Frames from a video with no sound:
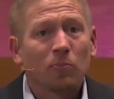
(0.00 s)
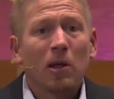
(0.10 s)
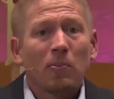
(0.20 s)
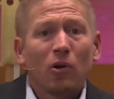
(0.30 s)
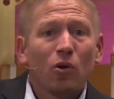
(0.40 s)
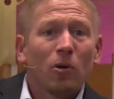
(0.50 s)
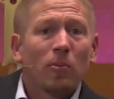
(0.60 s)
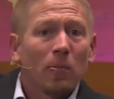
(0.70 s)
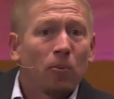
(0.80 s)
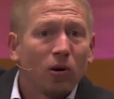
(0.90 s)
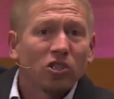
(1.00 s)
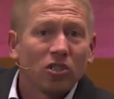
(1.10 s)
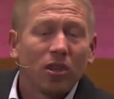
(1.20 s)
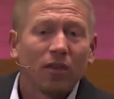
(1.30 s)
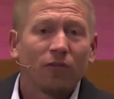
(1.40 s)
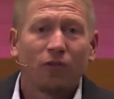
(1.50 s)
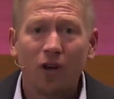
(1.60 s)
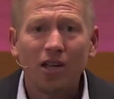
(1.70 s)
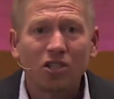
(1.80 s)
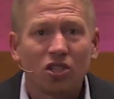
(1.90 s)
people who would be pushed to the
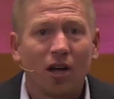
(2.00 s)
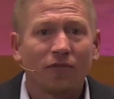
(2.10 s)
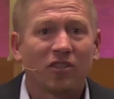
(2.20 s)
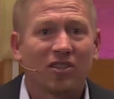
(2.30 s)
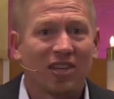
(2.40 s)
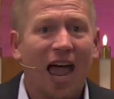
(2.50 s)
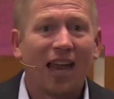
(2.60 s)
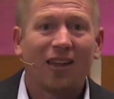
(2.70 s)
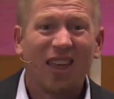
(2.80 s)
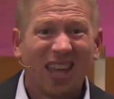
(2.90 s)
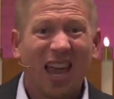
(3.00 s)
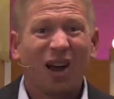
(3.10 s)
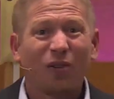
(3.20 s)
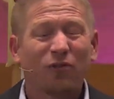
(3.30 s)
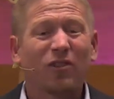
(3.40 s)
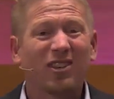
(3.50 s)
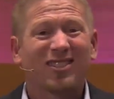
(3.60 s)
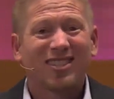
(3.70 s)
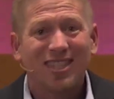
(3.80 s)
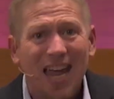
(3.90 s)
fringe of society, and they cared for the
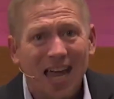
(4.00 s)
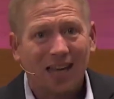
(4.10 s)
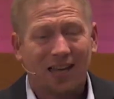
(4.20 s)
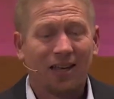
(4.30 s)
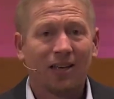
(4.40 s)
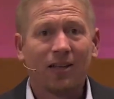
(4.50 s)
sick.